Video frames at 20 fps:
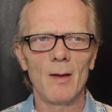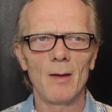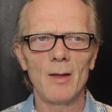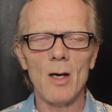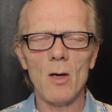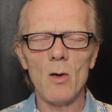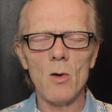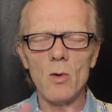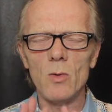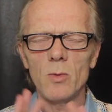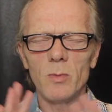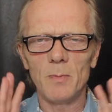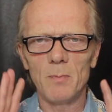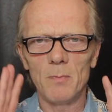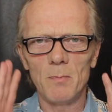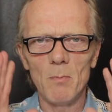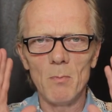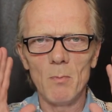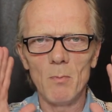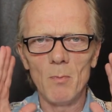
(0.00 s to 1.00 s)
Your whole
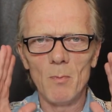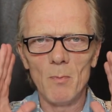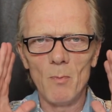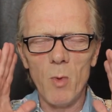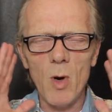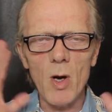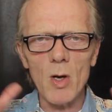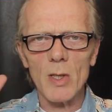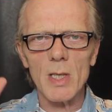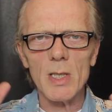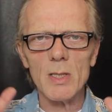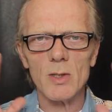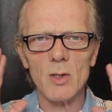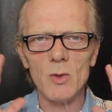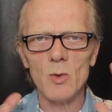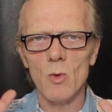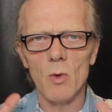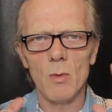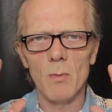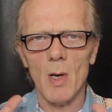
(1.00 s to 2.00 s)
workings
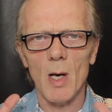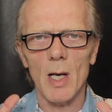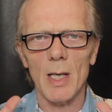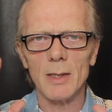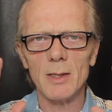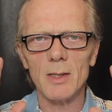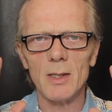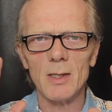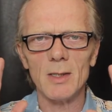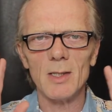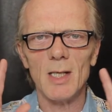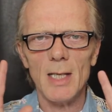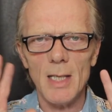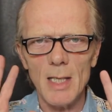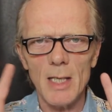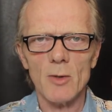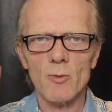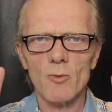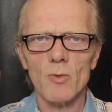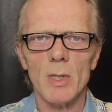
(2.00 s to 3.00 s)
in your mind just
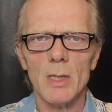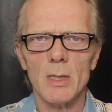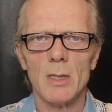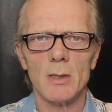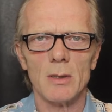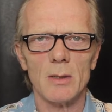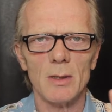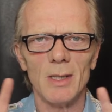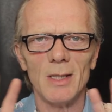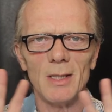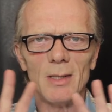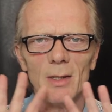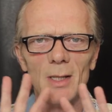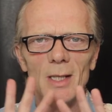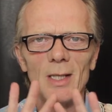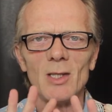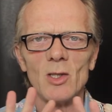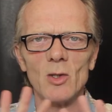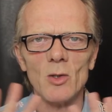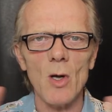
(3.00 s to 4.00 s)
literally just it,
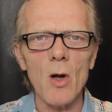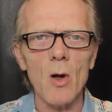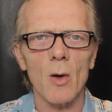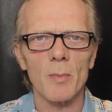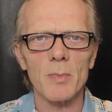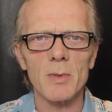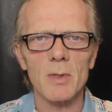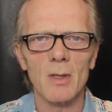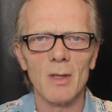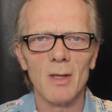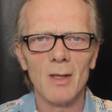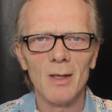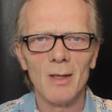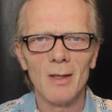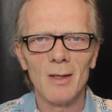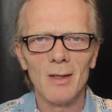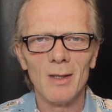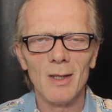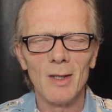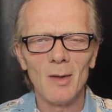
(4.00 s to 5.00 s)
it stops
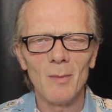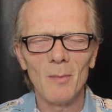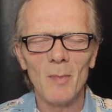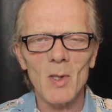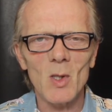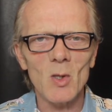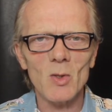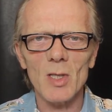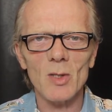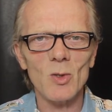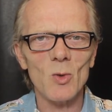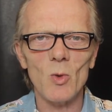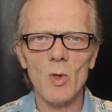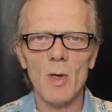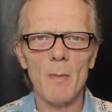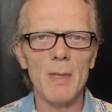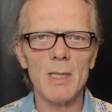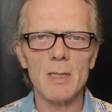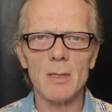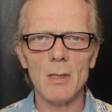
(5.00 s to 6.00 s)
because that's all
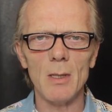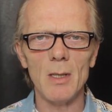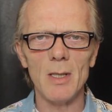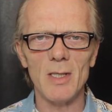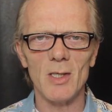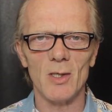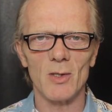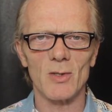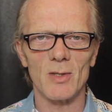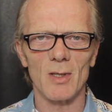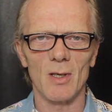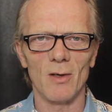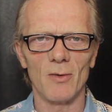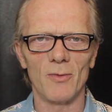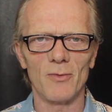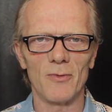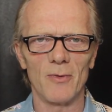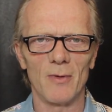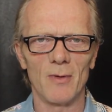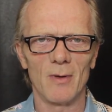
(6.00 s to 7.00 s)
you've been telling
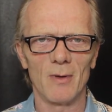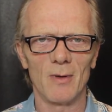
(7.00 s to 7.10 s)
yourself.